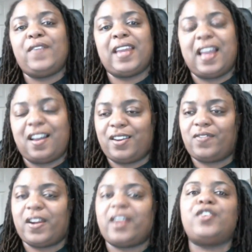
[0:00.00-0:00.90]
accounting
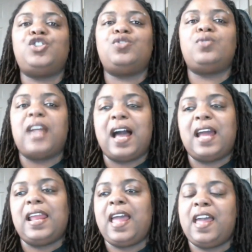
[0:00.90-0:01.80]
records. You got
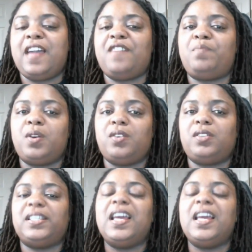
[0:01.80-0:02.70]
to have books.